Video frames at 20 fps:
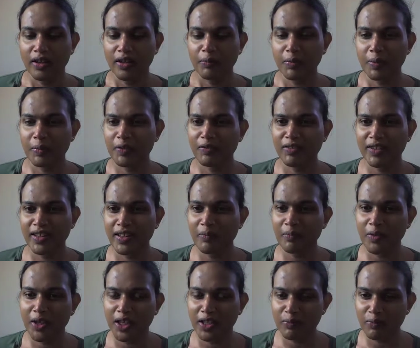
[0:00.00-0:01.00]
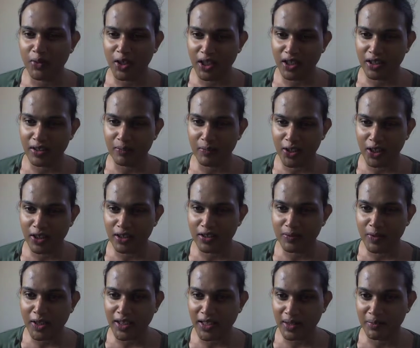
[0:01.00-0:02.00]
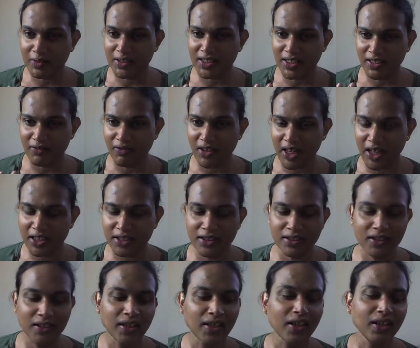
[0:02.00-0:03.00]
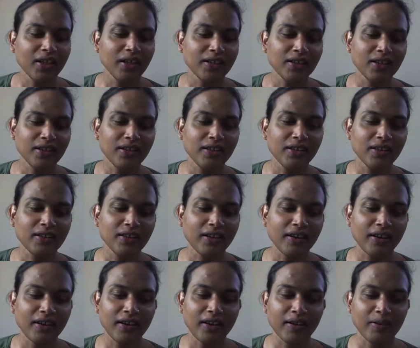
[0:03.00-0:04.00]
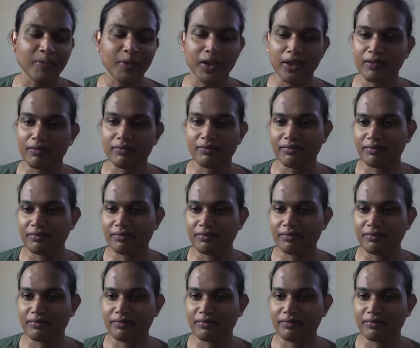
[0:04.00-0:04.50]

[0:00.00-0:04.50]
people, when they meet me, because my name is Yvette, they think like I'm, you know,